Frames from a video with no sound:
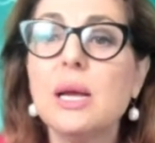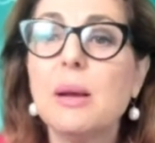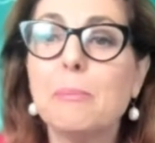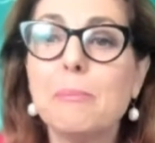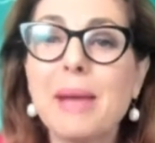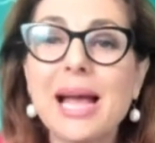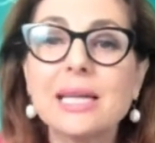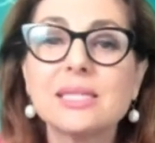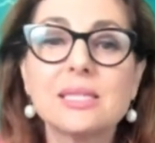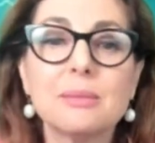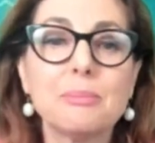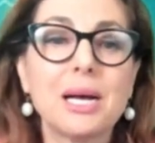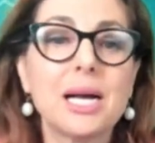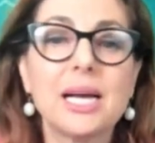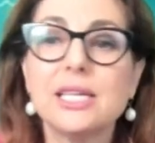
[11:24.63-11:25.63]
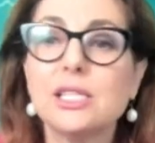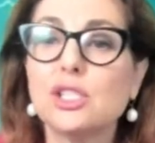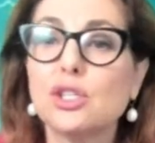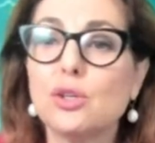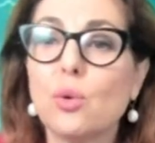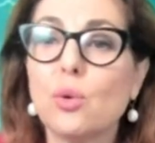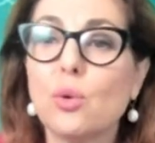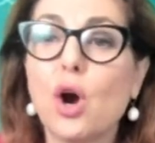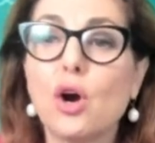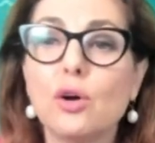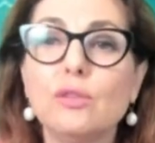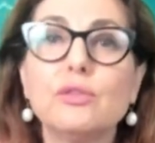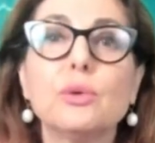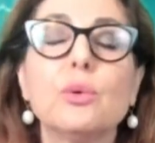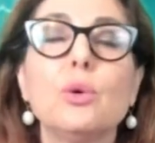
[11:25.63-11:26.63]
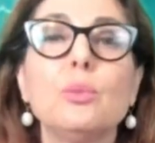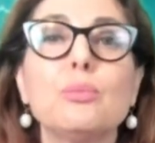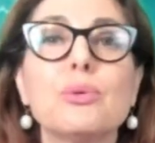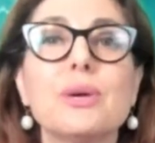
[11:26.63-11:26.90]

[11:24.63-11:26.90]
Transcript: maximize your overall